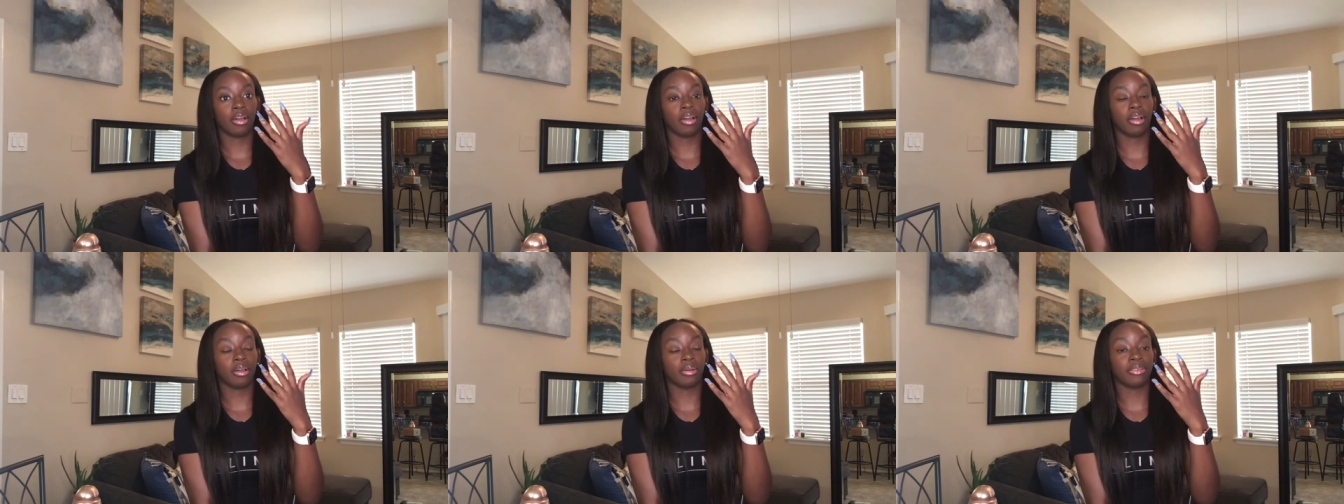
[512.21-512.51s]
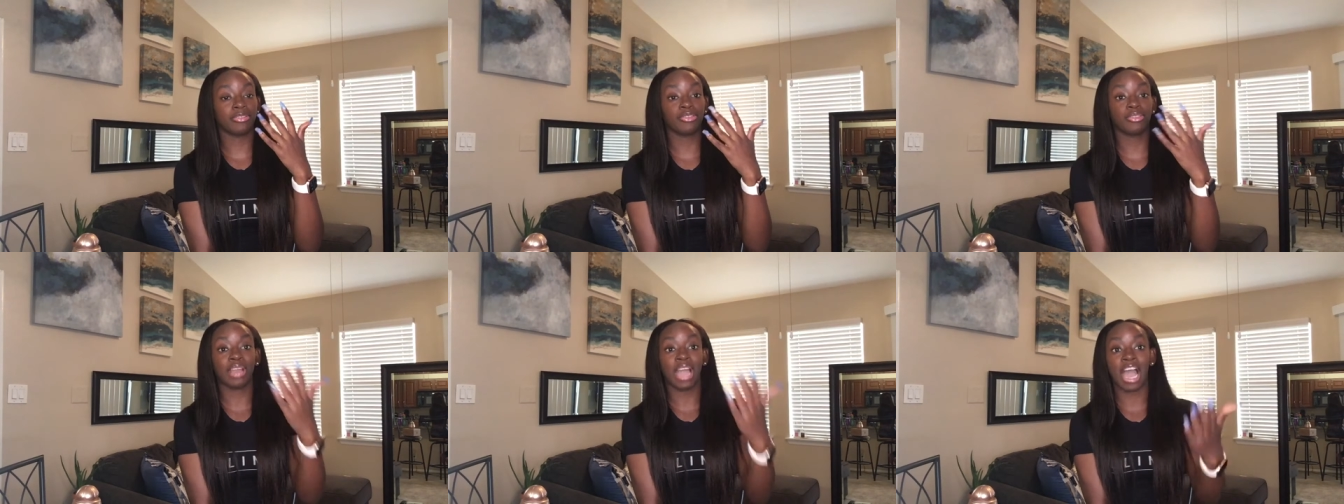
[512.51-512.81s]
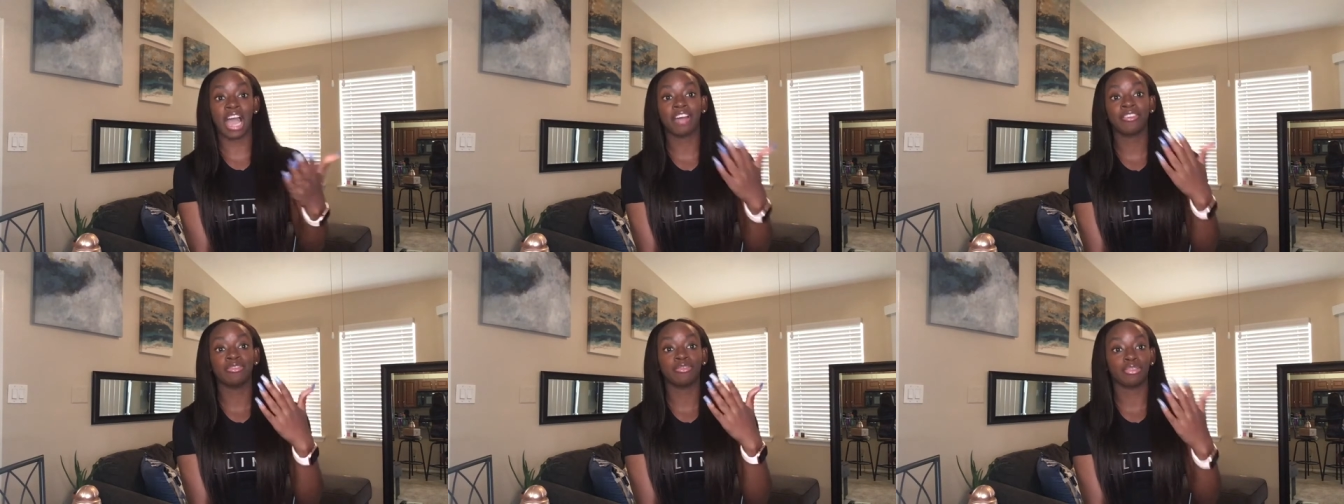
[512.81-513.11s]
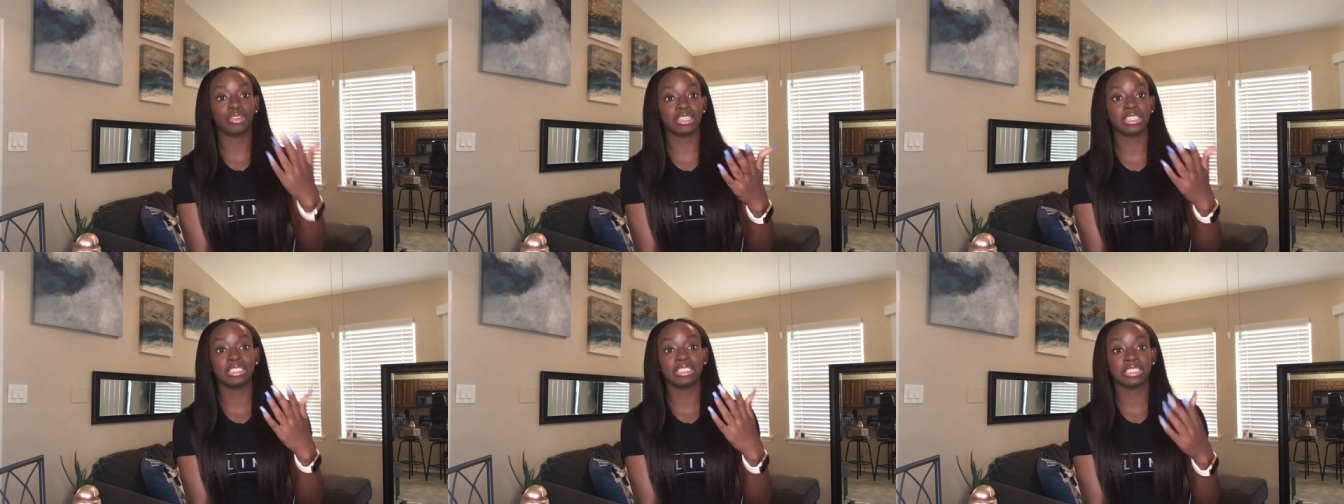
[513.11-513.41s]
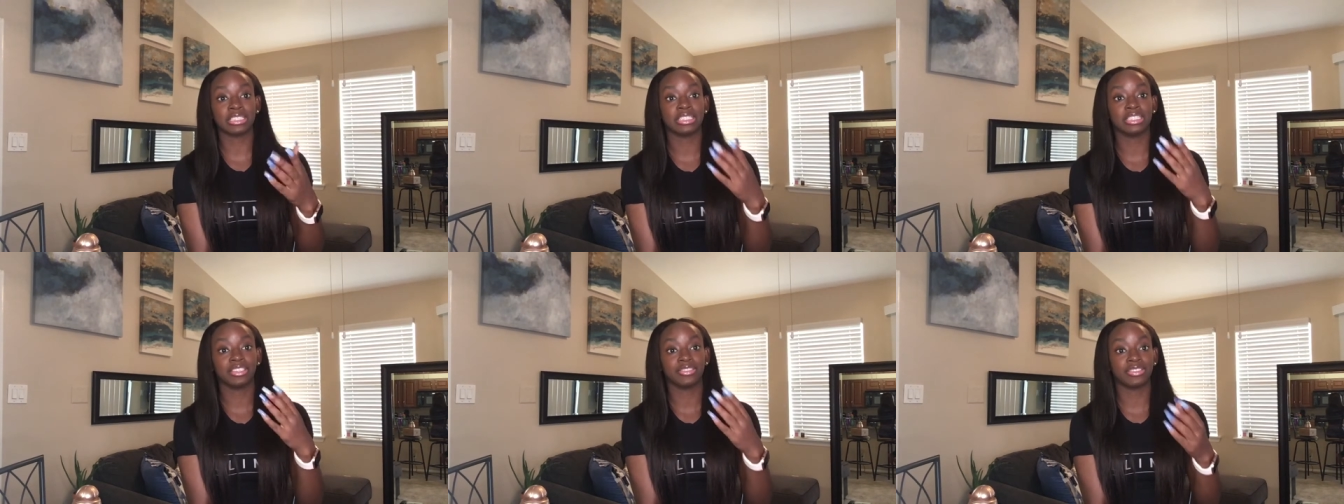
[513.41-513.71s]
If you have really
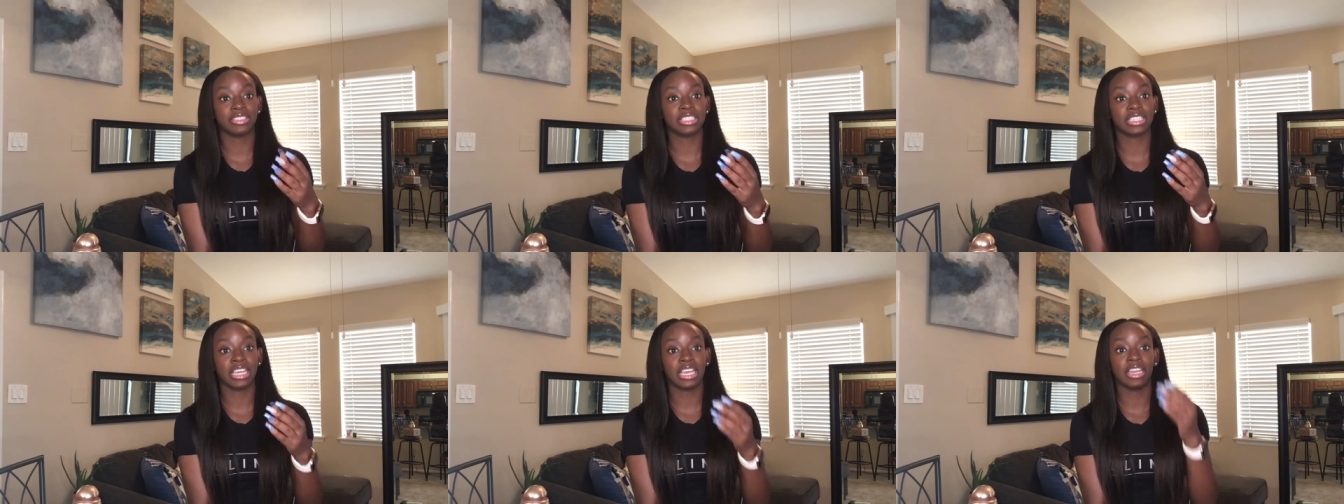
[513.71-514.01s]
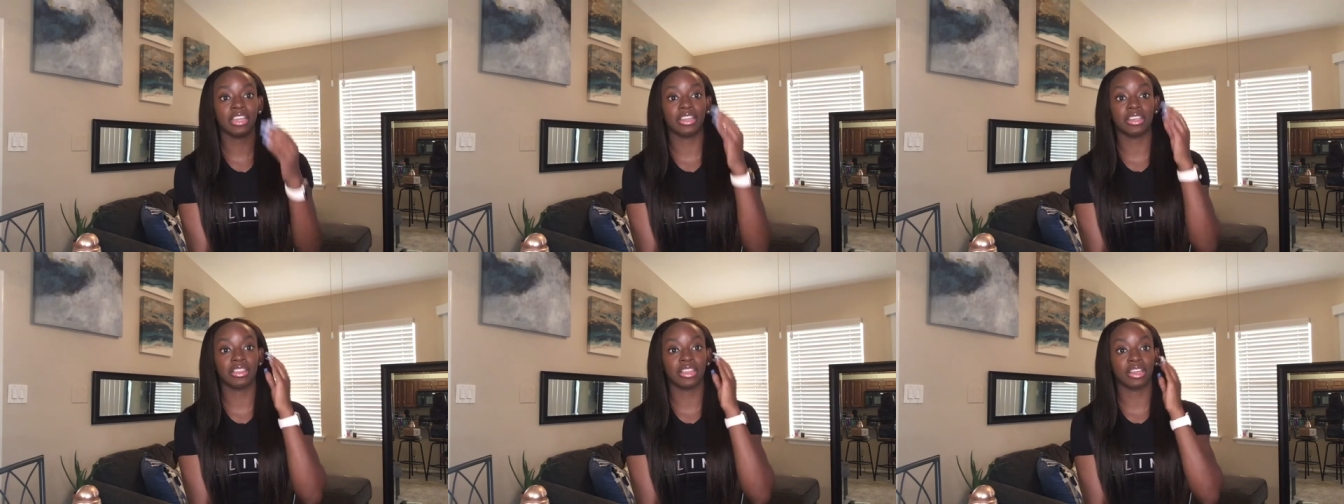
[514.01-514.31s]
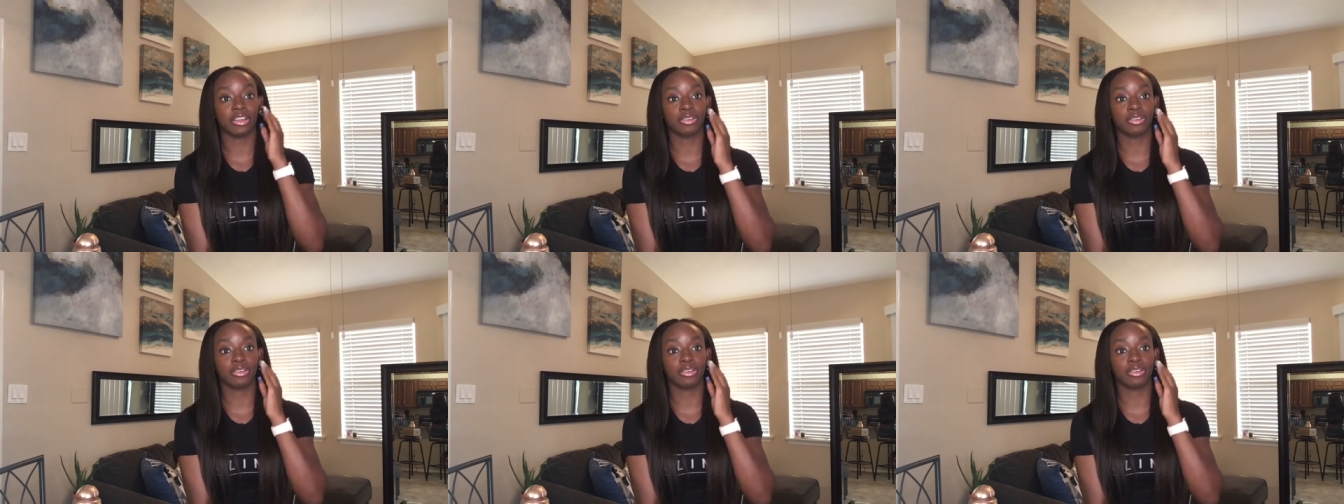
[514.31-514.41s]
sensitive skin and like